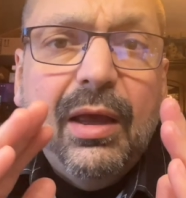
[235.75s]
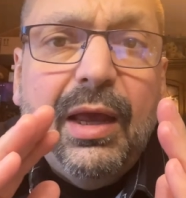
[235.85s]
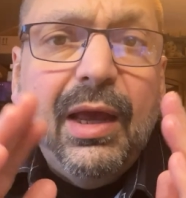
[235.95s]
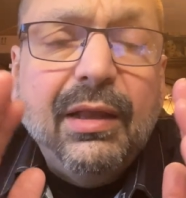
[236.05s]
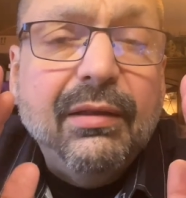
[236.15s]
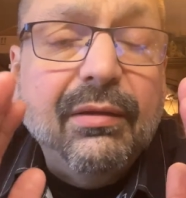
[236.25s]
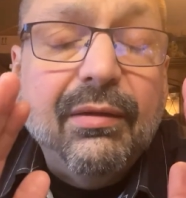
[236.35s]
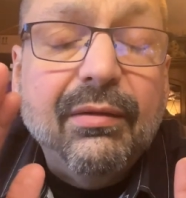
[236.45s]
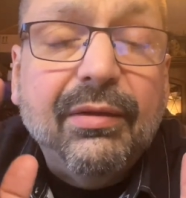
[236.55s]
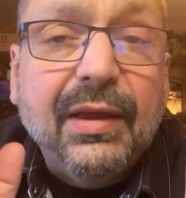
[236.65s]
And
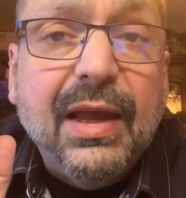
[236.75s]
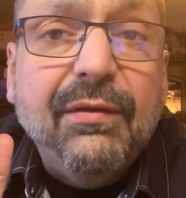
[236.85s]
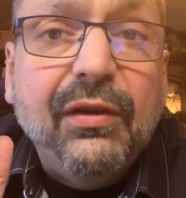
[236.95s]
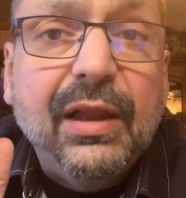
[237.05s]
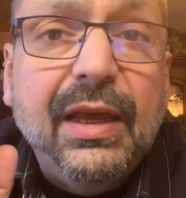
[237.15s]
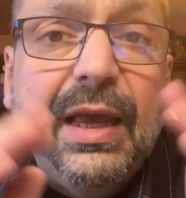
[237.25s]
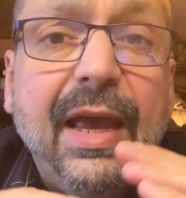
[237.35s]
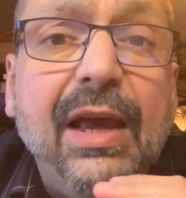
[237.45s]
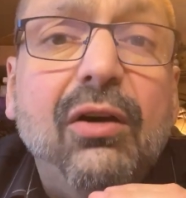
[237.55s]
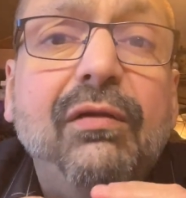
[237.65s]
thankfully,
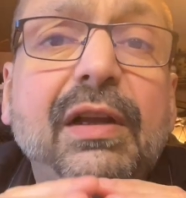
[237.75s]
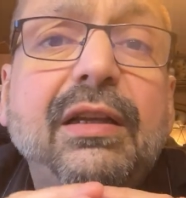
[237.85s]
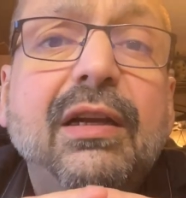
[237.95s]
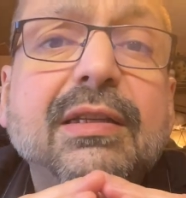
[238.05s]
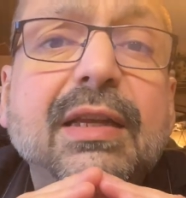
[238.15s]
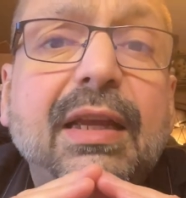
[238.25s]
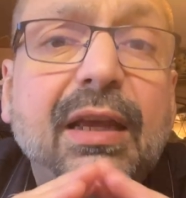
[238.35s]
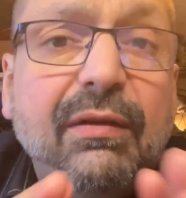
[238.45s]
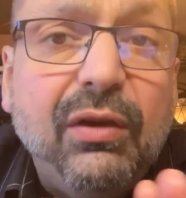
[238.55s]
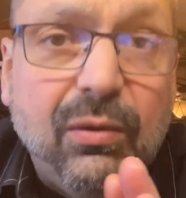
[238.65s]
Aovly doesn't
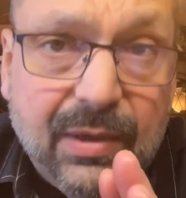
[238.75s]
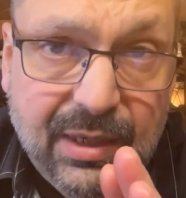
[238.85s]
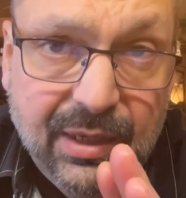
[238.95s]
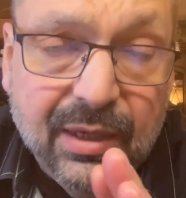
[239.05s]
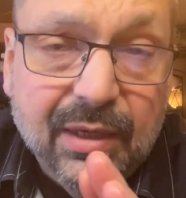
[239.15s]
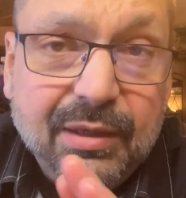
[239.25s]
give you any.